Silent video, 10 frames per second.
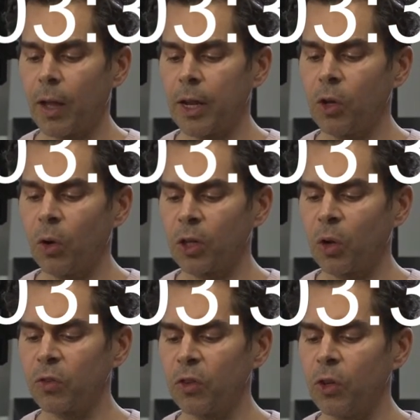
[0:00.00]
And you've got the
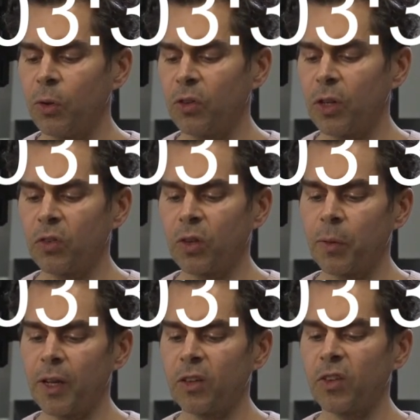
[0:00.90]
continuity of
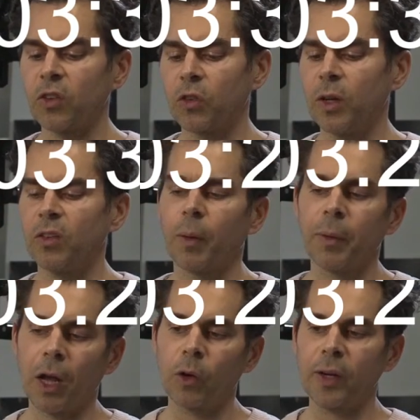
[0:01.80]
some of the accessories. I
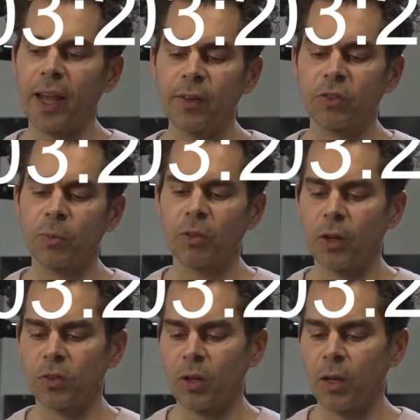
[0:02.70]
mean, I already have some
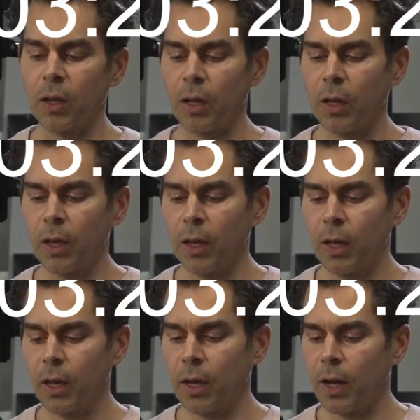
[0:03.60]
tungsten
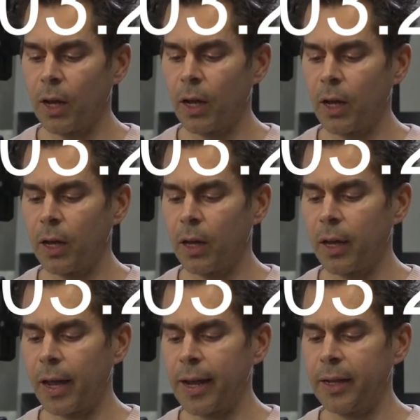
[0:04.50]

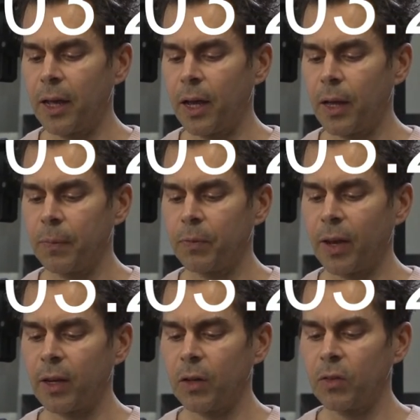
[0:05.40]

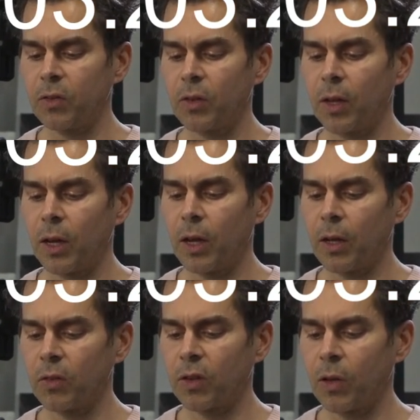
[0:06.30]
Dedos.
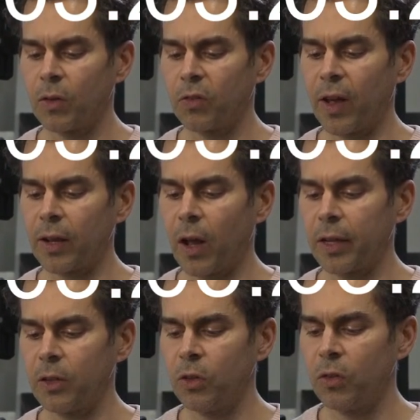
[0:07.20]
So the fact that
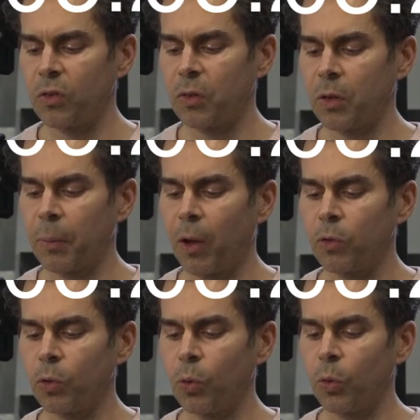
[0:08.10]
I can use the
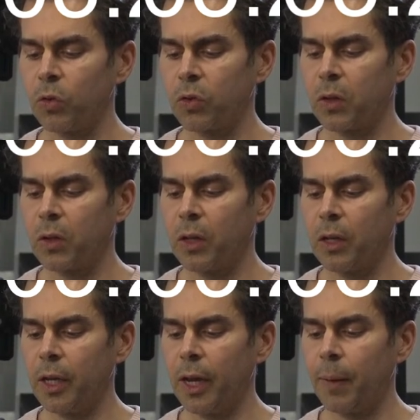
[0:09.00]
barn doors,
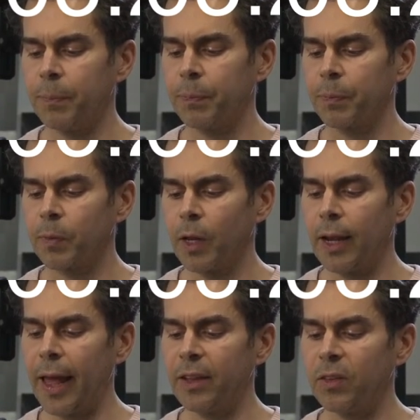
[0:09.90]
the
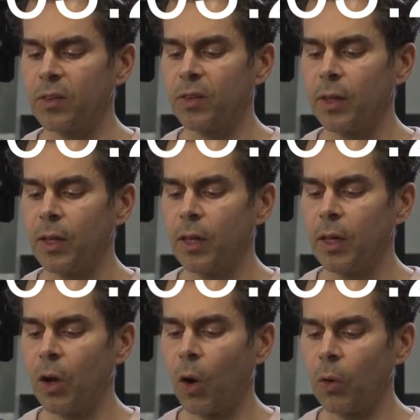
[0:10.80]
lens
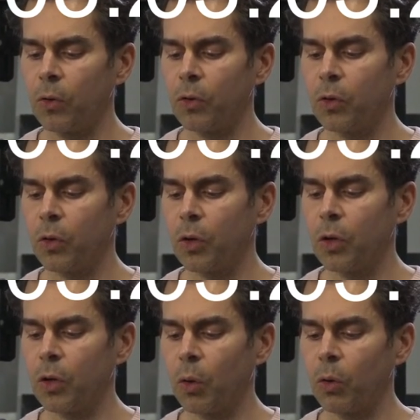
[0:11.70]
on
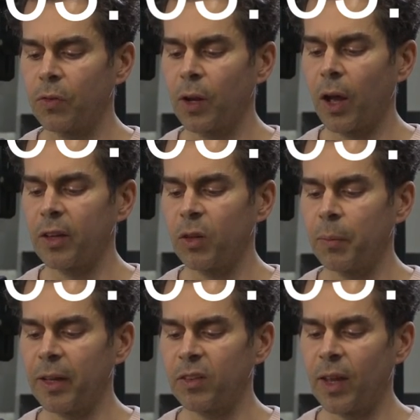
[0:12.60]
all of the lights,
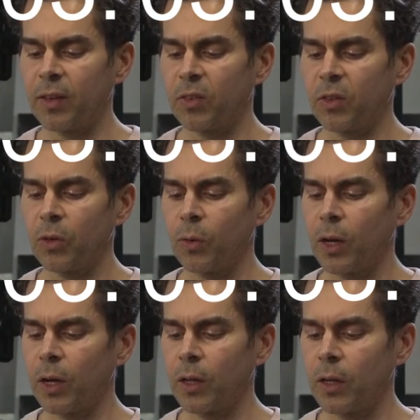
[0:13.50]
it makes sense
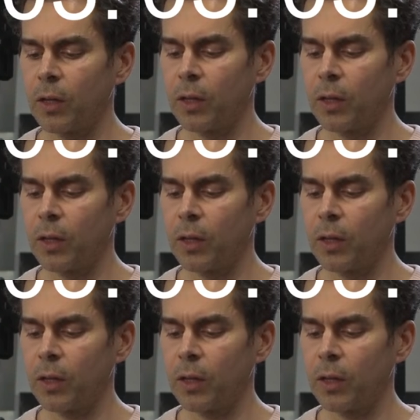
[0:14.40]
to